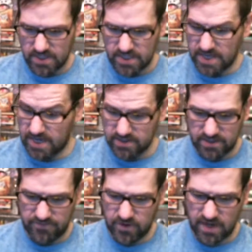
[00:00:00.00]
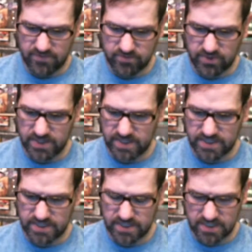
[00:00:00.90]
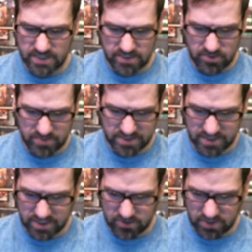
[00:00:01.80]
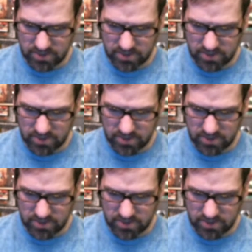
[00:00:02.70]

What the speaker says: Yeah, if you haven't played it, you're missing out.